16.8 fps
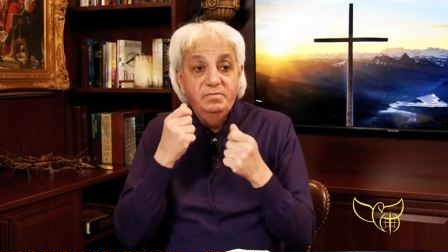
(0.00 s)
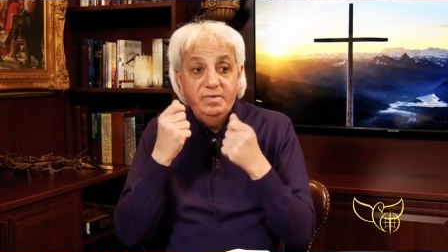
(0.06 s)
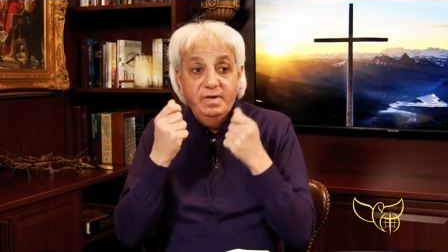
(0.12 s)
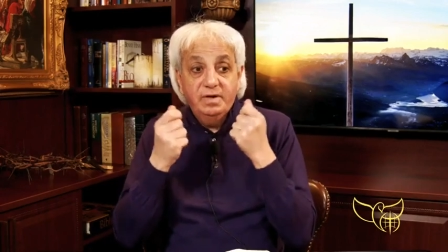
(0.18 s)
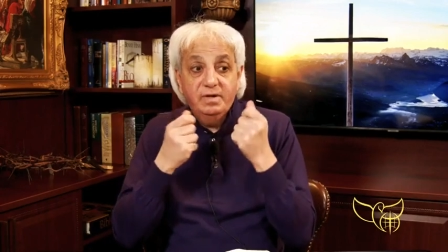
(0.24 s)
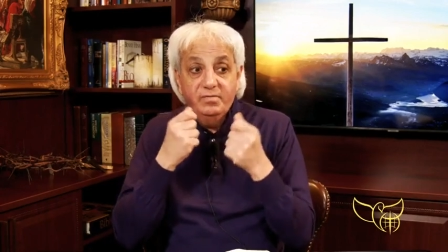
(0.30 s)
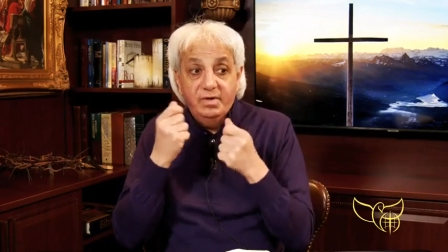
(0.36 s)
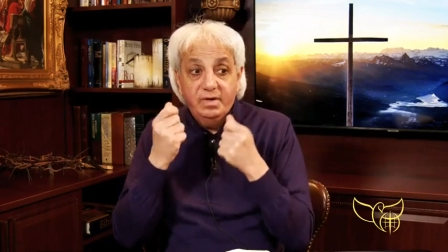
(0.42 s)

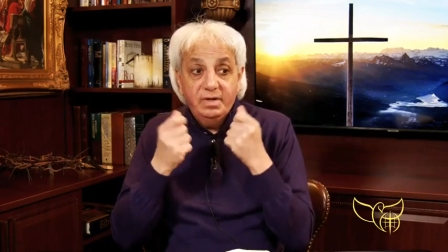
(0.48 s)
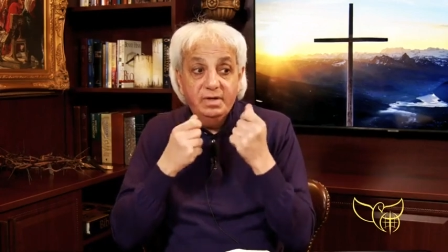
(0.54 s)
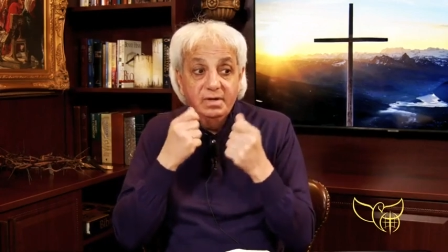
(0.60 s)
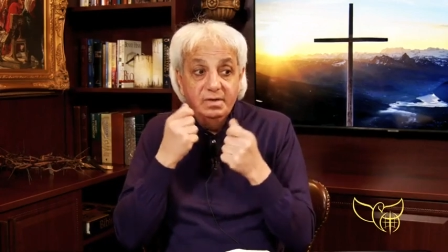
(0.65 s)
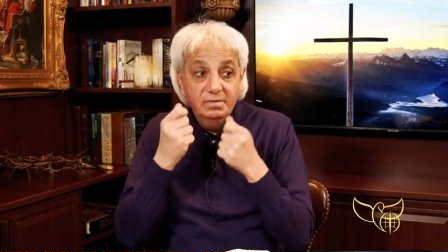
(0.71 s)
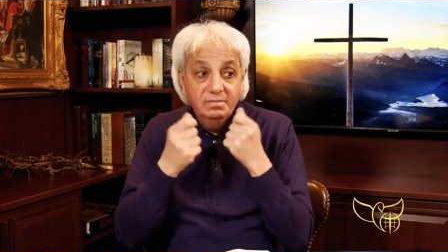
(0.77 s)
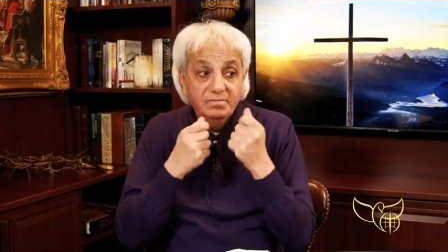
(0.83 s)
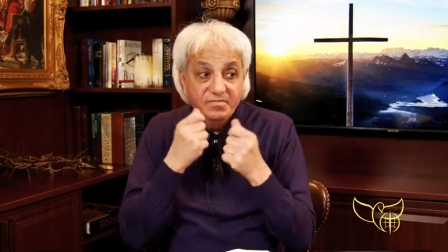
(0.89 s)
Very,
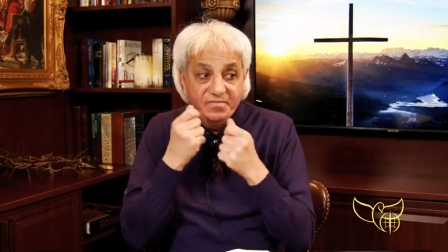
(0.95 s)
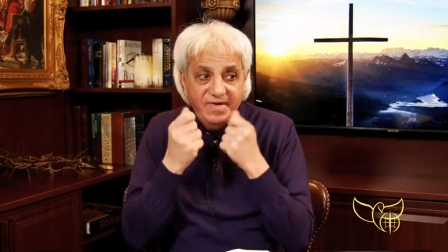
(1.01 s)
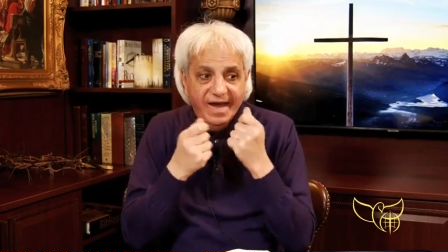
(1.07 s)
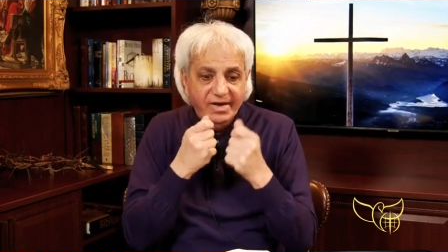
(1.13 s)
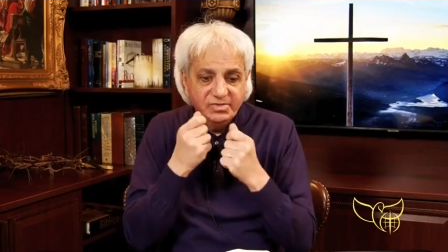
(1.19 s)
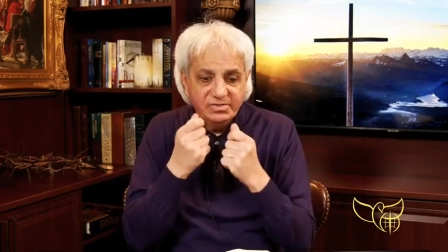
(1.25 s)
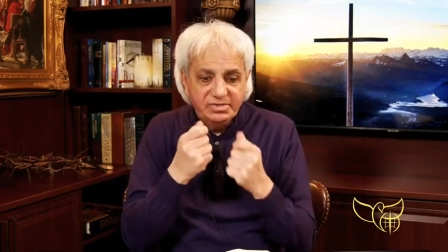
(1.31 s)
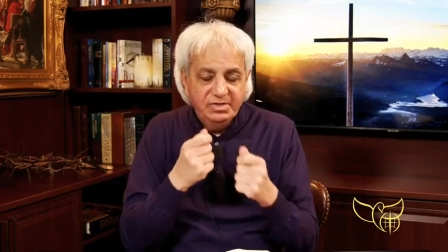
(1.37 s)
very
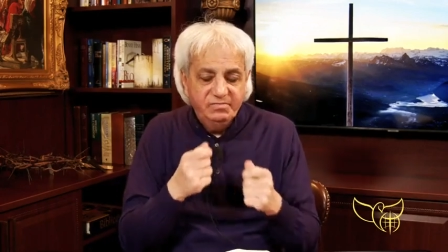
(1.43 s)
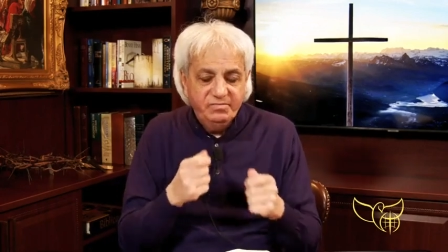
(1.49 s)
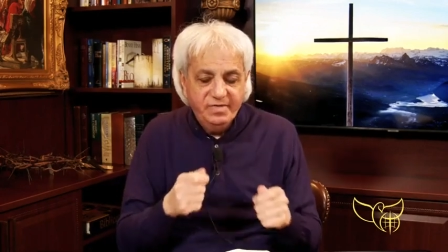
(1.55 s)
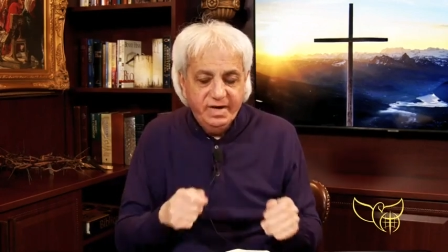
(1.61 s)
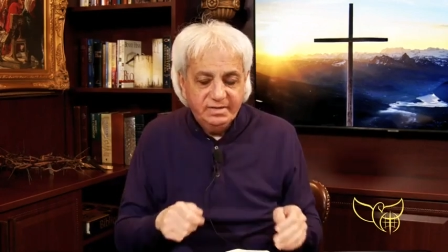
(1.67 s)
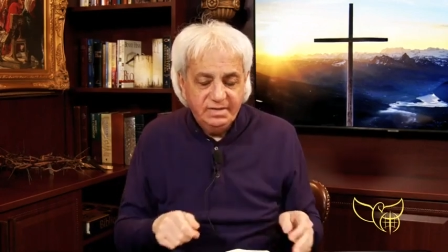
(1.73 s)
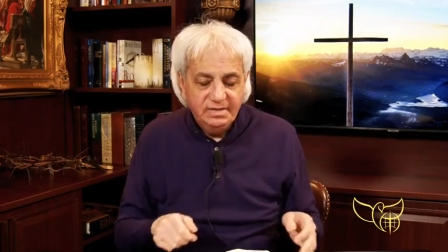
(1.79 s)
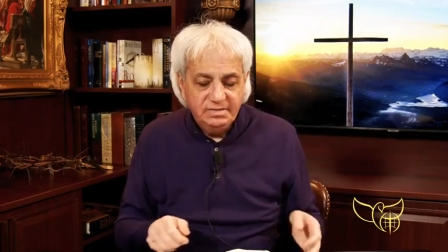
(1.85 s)
fast, in
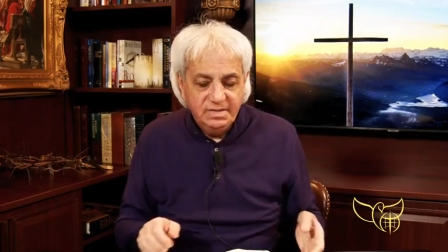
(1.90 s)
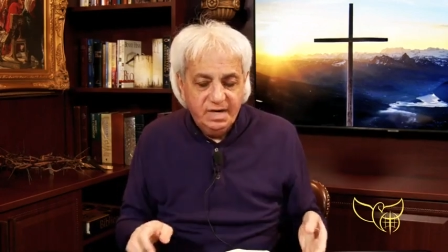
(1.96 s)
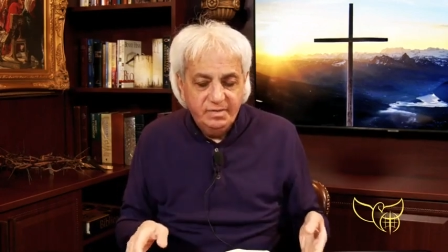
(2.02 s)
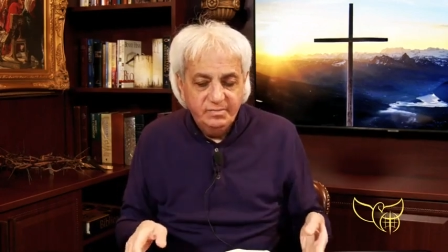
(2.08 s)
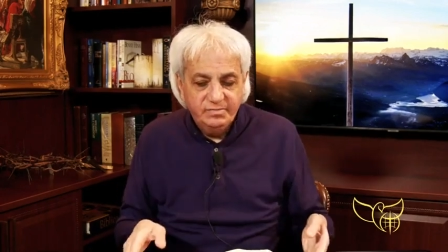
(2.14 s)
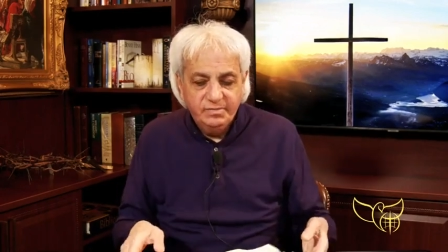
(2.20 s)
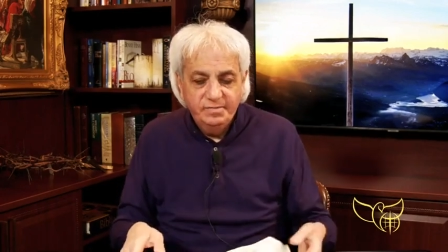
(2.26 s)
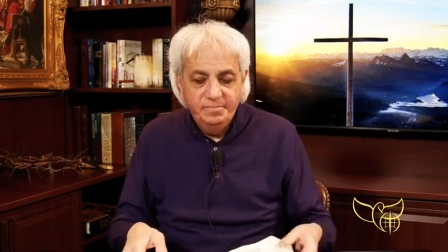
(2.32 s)
fact, at
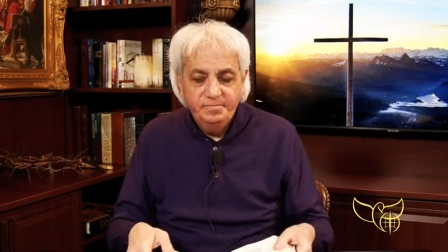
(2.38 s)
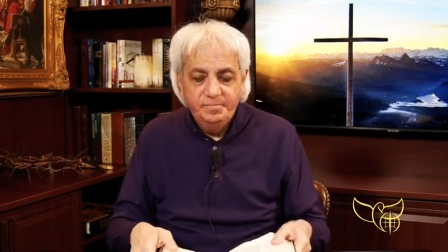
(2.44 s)
times.